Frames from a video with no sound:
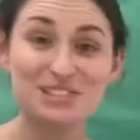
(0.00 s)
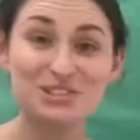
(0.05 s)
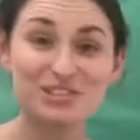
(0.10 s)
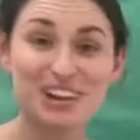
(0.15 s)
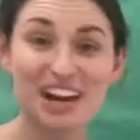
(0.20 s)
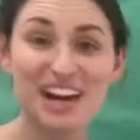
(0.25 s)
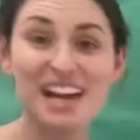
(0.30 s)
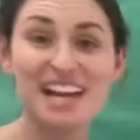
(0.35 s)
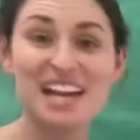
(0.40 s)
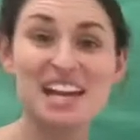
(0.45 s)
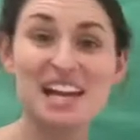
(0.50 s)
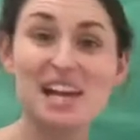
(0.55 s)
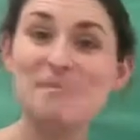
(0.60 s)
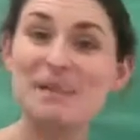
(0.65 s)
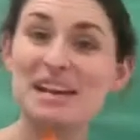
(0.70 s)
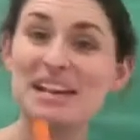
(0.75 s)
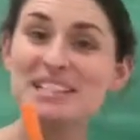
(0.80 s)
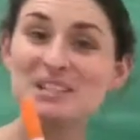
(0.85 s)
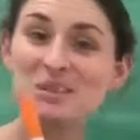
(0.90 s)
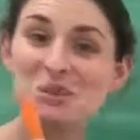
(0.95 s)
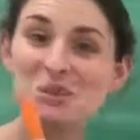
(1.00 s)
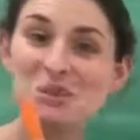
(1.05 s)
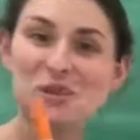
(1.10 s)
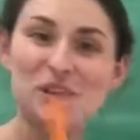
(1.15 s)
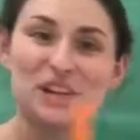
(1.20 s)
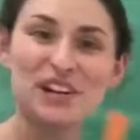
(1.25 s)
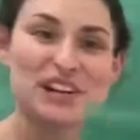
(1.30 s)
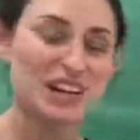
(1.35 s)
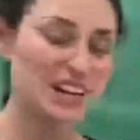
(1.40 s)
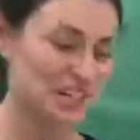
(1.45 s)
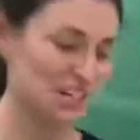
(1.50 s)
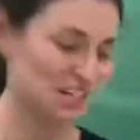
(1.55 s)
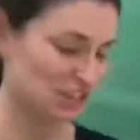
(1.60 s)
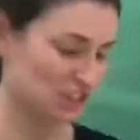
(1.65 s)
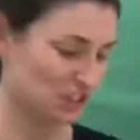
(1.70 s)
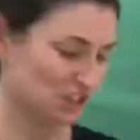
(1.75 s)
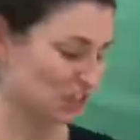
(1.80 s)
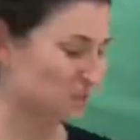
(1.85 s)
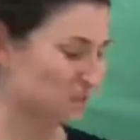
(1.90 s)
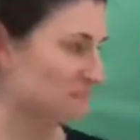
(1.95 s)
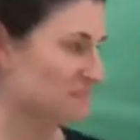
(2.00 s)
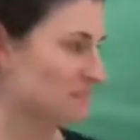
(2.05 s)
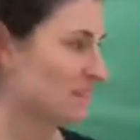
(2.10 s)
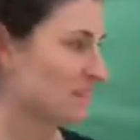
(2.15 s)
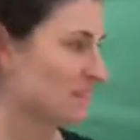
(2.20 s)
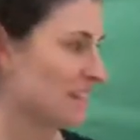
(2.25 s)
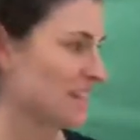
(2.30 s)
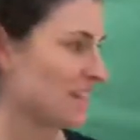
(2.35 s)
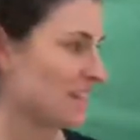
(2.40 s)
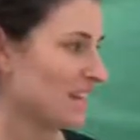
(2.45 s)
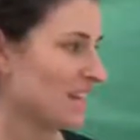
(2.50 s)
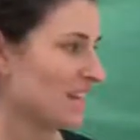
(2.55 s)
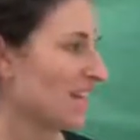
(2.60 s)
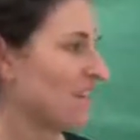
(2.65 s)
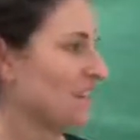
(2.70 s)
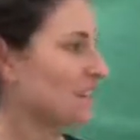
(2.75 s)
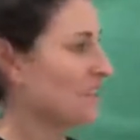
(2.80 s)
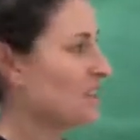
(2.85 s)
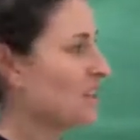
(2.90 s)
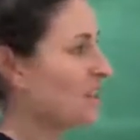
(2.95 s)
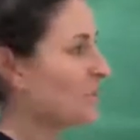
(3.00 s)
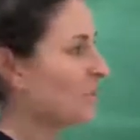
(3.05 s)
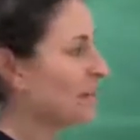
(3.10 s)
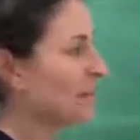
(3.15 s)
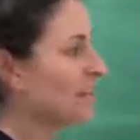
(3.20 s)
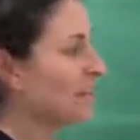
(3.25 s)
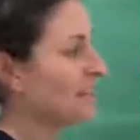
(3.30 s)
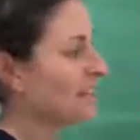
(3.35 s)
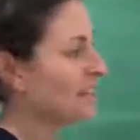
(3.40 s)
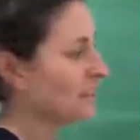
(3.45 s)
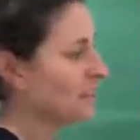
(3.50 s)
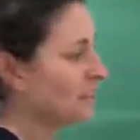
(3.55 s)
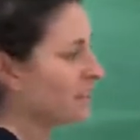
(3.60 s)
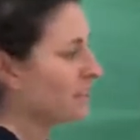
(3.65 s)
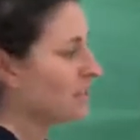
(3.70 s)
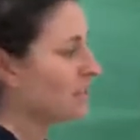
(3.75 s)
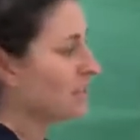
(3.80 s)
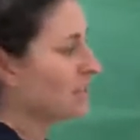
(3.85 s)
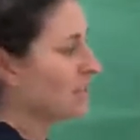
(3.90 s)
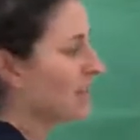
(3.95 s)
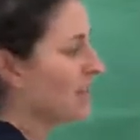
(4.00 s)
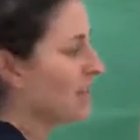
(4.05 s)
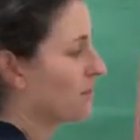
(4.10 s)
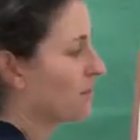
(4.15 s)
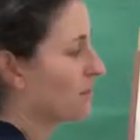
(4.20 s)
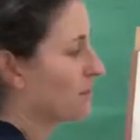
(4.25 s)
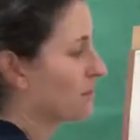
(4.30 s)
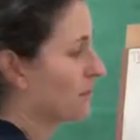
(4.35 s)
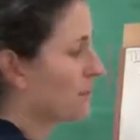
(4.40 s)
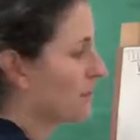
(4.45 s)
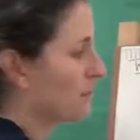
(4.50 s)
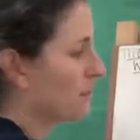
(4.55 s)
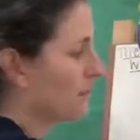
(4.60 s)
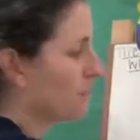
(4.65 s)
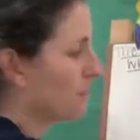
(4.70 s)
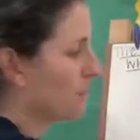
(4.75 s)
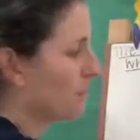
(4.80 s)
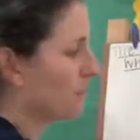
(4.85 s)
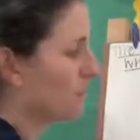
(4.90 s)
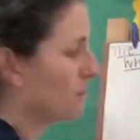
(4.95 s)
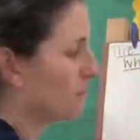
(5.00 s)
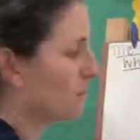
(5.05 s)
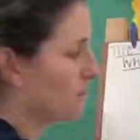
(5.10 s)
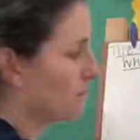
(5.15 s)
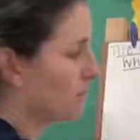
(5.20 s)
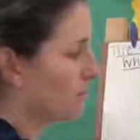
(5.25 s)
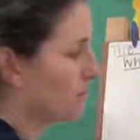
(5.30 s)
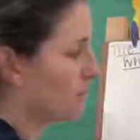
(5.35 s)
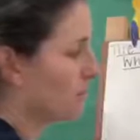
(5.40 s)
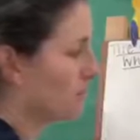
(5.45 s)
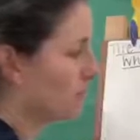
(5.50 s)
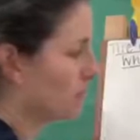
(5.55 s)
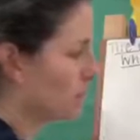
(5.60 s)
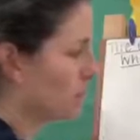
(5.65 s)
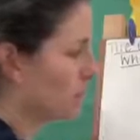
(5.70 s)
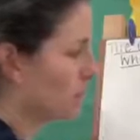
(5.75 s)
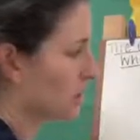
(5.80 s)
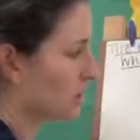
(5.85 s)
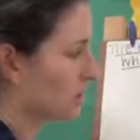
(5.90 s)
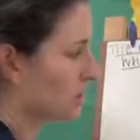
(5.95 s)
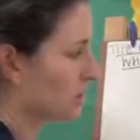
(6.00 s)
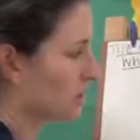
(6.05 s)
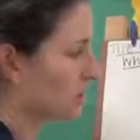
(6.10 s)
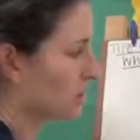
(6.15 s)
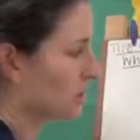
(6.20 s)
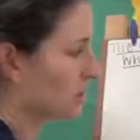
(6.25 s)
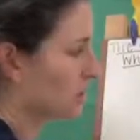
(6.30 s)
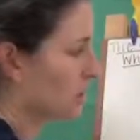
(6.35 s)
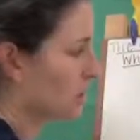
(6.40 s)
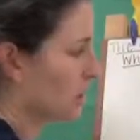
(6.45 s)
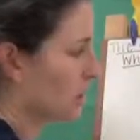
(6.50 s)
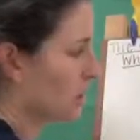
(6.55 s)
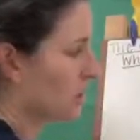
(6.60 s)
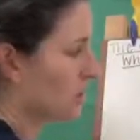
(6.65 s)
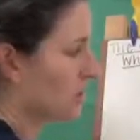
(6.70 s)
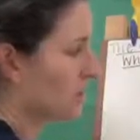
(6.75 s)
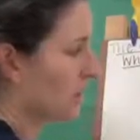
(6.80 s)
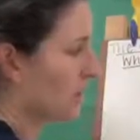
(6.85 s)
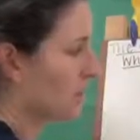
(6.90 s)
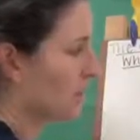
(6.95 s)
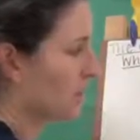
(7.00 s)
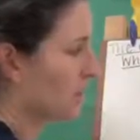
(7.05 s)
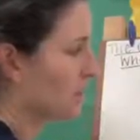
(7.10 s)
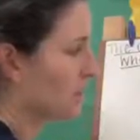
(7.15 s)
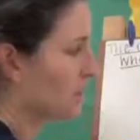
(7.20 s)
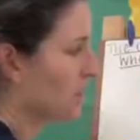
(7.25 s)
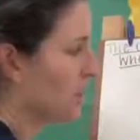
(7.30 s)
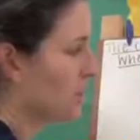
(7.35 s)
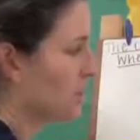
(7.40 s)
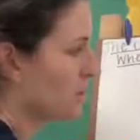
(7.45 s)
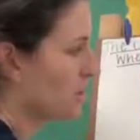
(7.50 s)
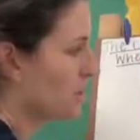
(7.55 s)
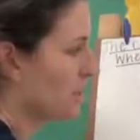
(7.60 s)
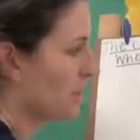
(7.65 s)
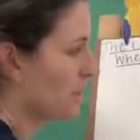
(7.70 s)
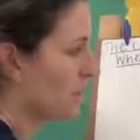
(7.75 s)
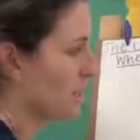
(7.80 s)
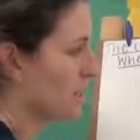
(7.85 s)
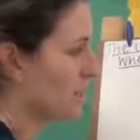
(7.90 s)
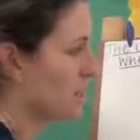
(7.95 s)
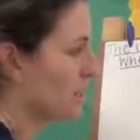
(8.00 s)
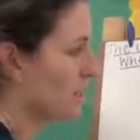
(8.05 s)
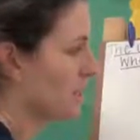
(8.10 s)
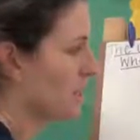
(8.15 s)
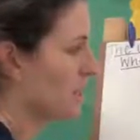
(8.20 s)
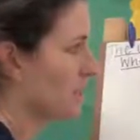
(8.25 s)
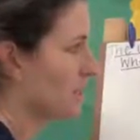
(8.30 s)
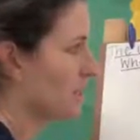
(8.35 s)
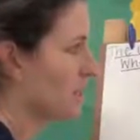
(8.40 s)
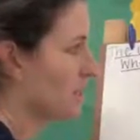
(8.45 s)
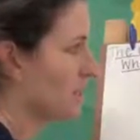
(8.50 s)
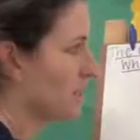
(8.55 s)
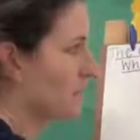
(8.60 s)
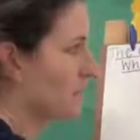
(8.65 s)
right, it makes orange. So red and yellow together make orange. So I'm gonna color in the